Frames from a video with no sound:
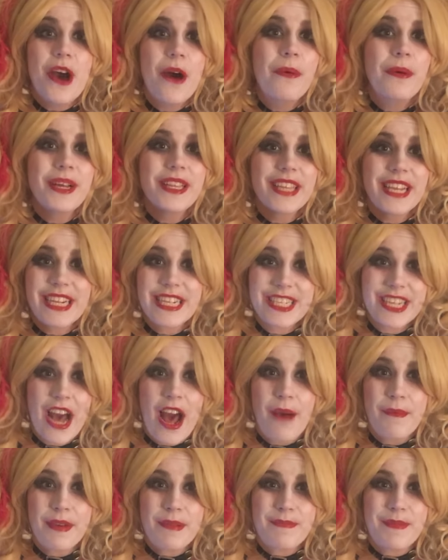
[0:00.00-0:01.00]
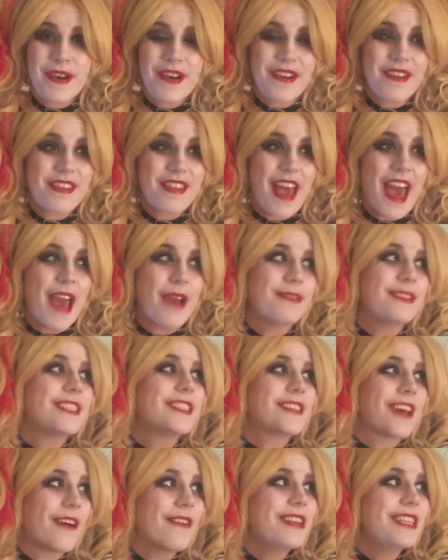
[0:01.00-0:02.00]
one liked comic books. I was
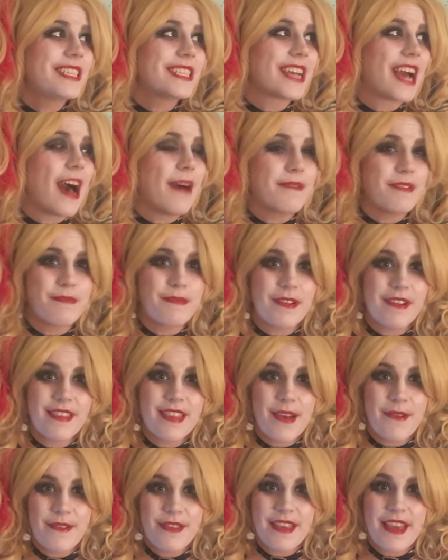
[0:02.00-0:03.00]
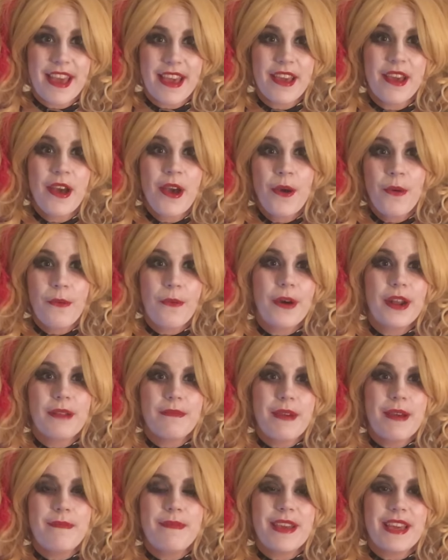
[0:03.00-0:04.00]
so into comic books that was like one of
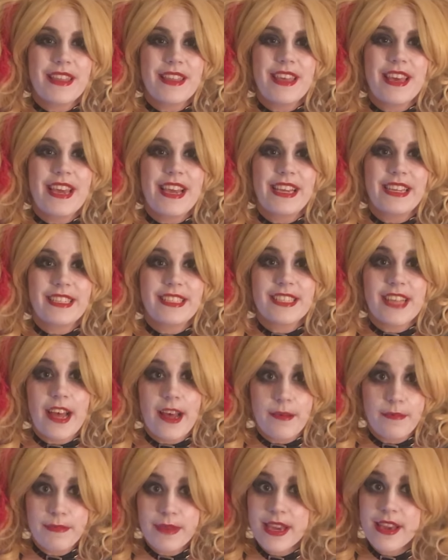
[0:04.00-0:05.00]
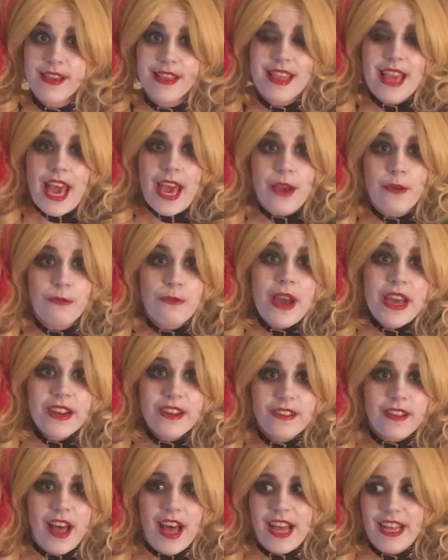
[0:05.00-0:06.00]
my big things um, because I read a
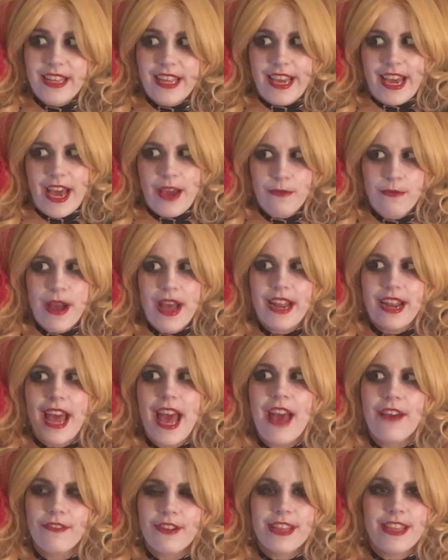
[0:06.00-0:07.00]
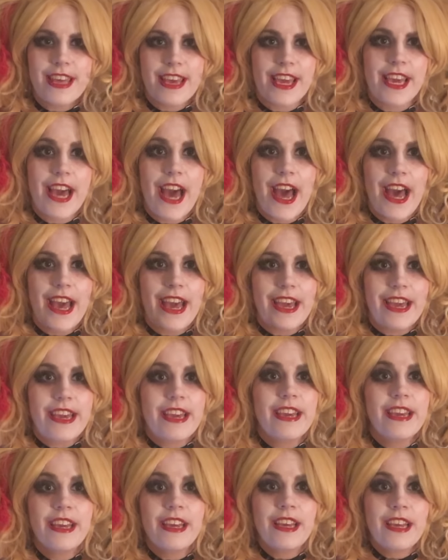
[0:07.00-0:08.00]
lot. Like I read everything. I,
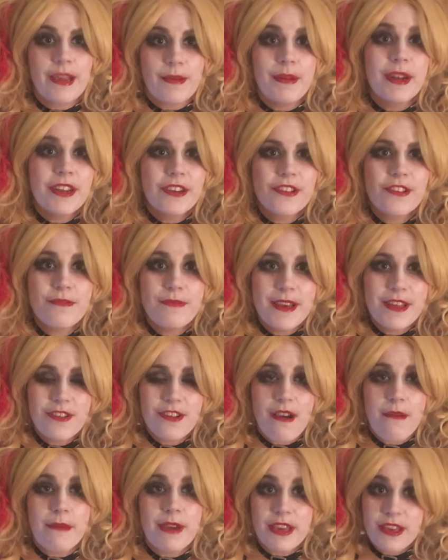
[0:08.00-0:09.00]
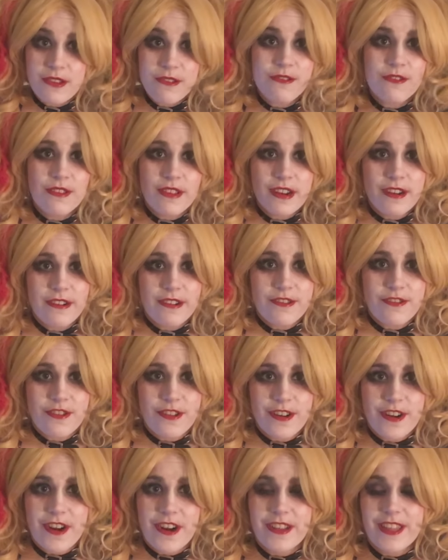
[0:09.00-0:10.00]
am an English major. I'm a huge literature
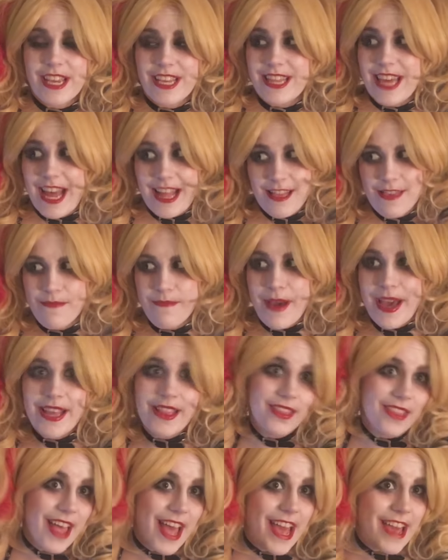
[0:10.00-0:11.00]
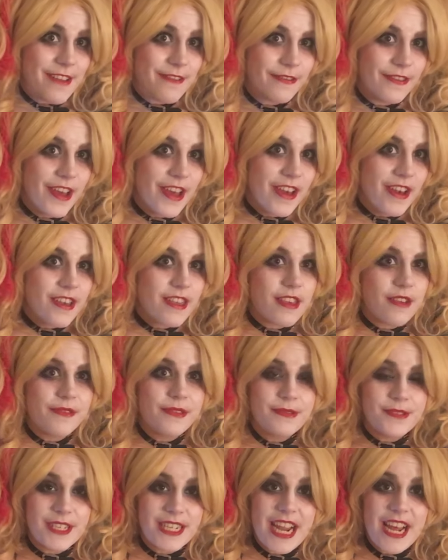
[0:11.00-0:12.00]
nerd. Like that's my life. So it
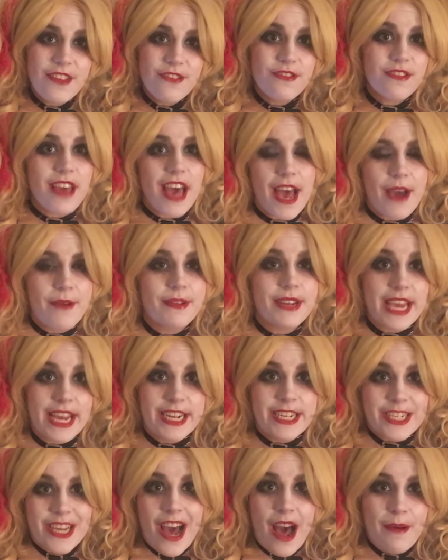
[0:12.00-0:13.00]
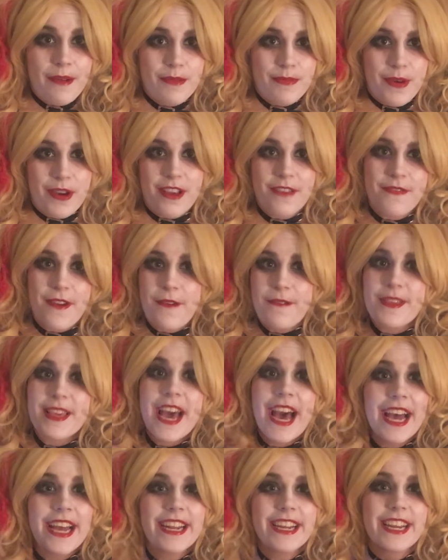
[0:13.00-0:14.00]
was natural that I would get into comic books if I was
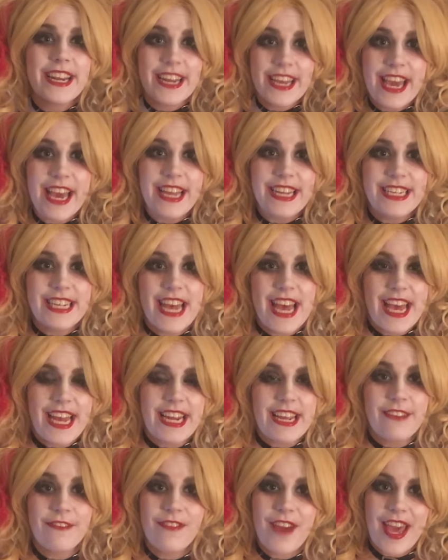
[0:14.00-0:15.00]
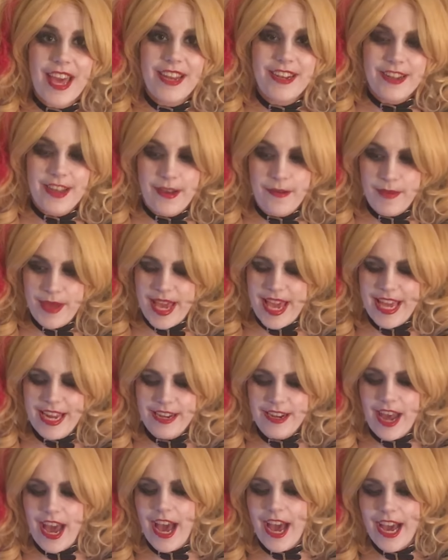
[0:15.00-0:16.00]
kind of going to get into any fandom.
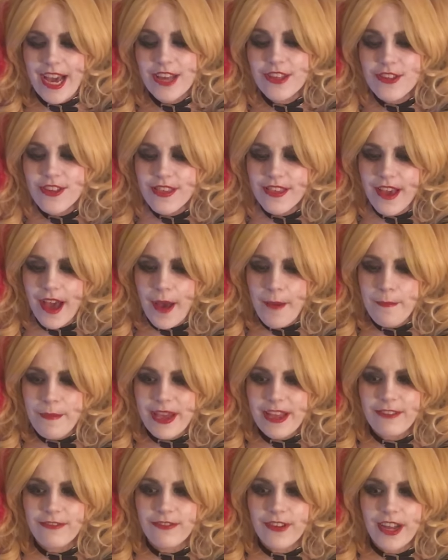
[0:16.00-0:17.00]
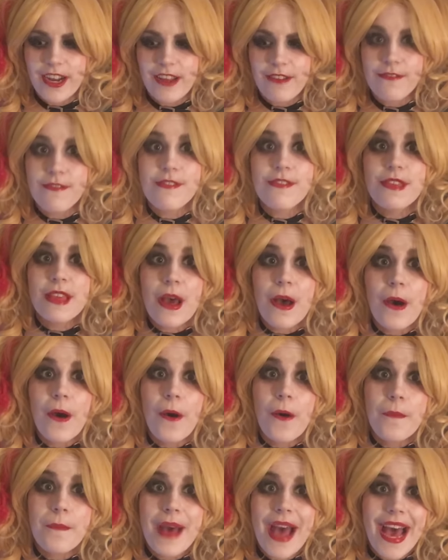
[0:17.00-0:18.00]
And I just got made fun of
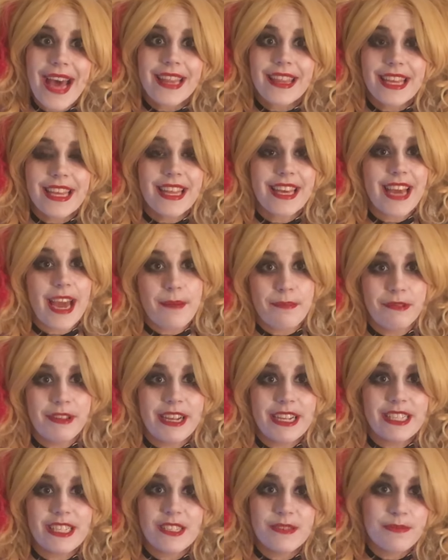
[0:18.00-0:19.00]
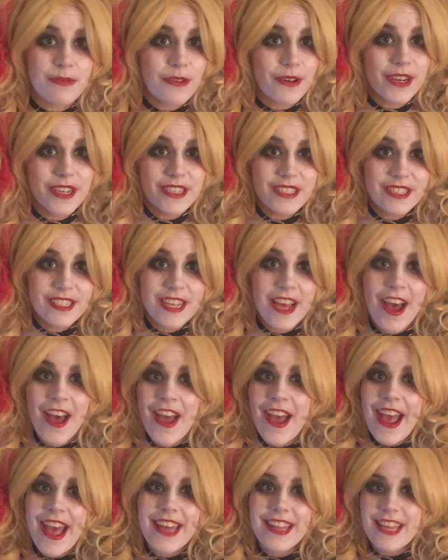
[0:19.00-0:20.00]
so badly. Like I played sports
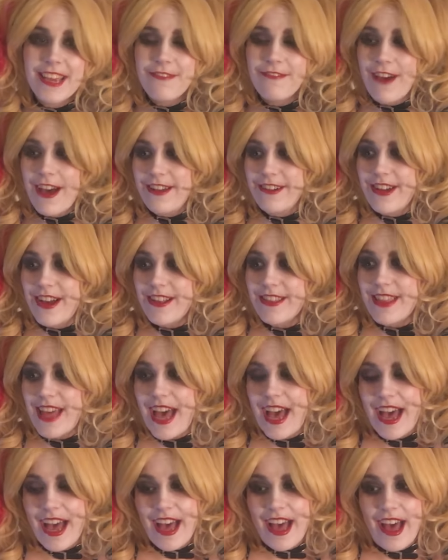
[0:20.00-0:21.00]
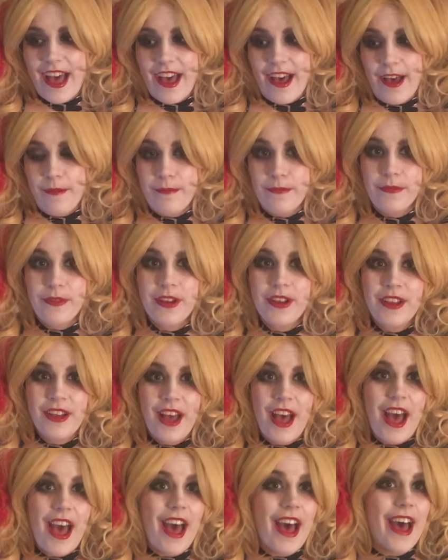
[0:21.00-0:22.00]
and they found out that um,
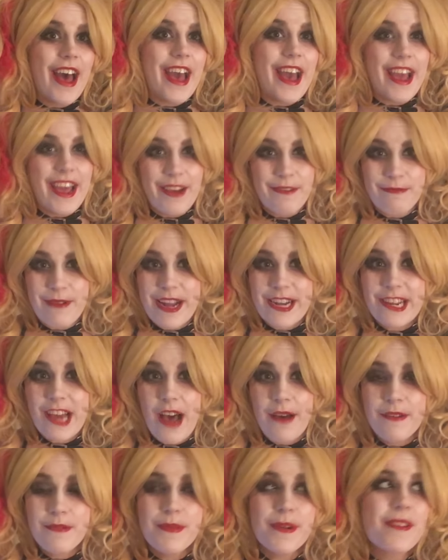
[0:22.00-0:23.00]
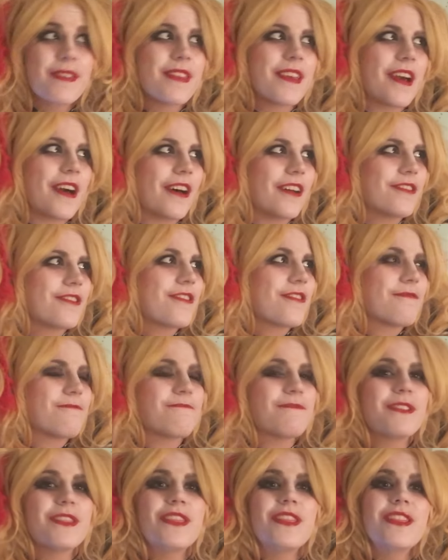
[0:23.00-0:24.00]
I read comic books and they all just
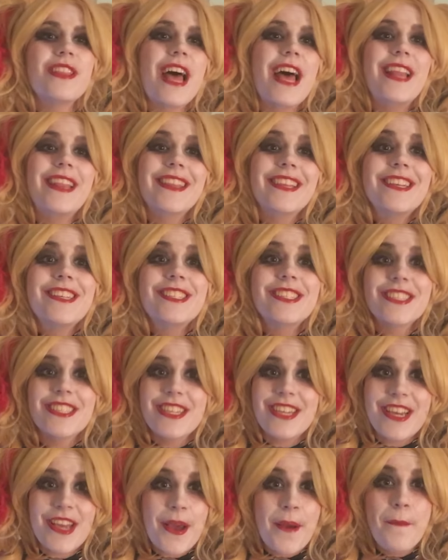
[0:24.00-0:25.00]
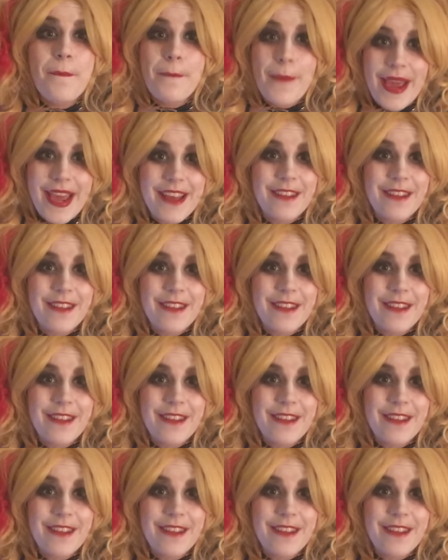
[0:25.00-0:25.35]
relentlessly made